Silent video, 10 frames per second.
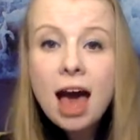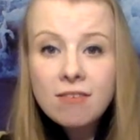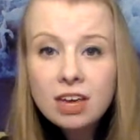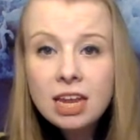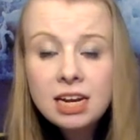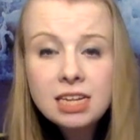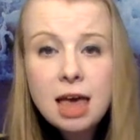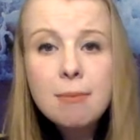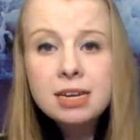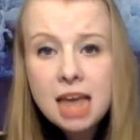Advocating to
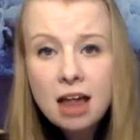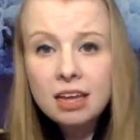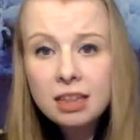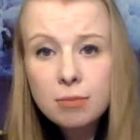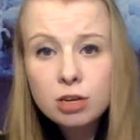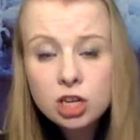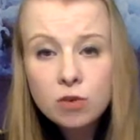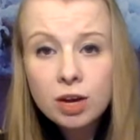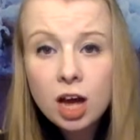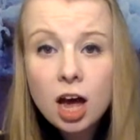them and telling them what's
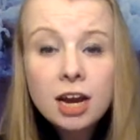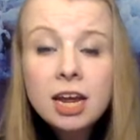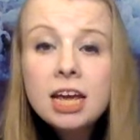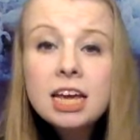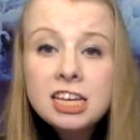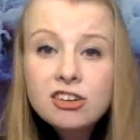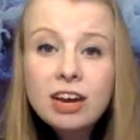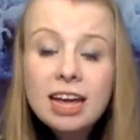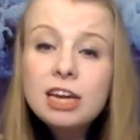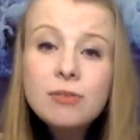going on is
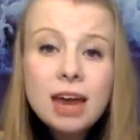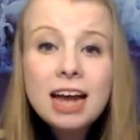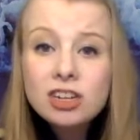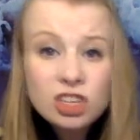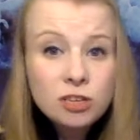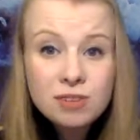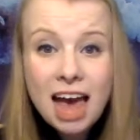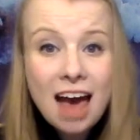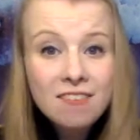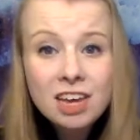great. And you can actually use
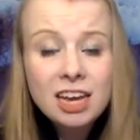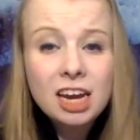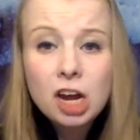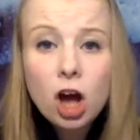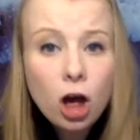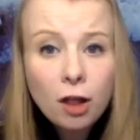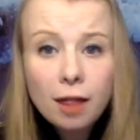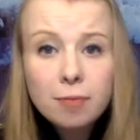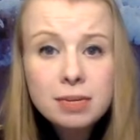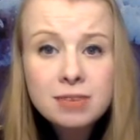advocating in all
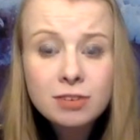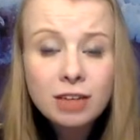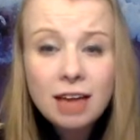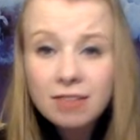elements of your life.